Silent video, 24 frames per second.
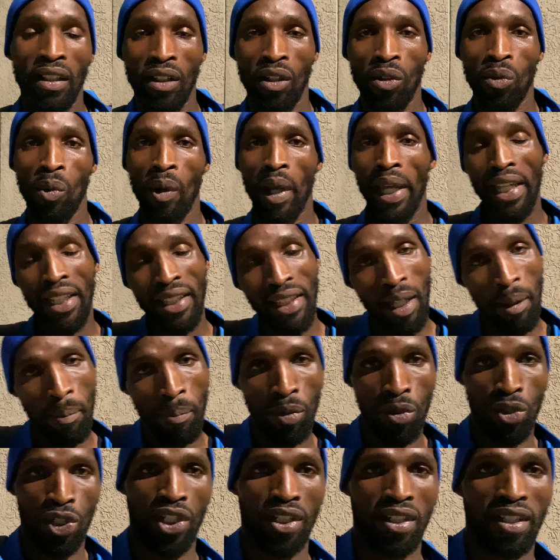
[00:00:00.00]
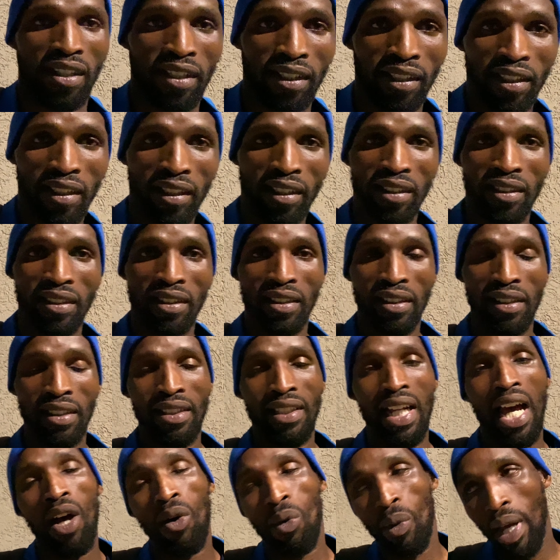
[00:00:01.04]
We're in the bush. Yes.
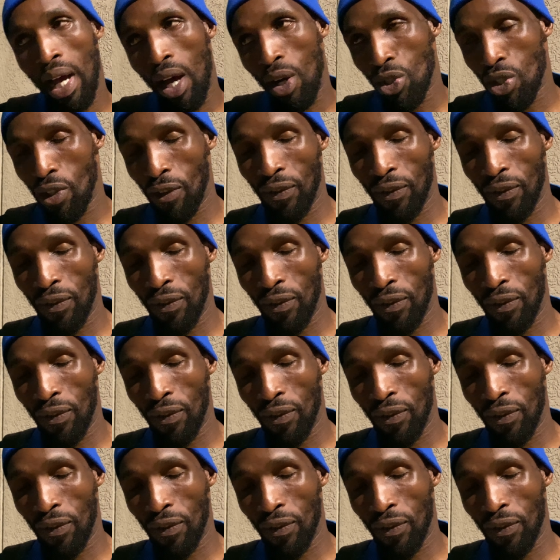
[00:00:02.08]
Now we're out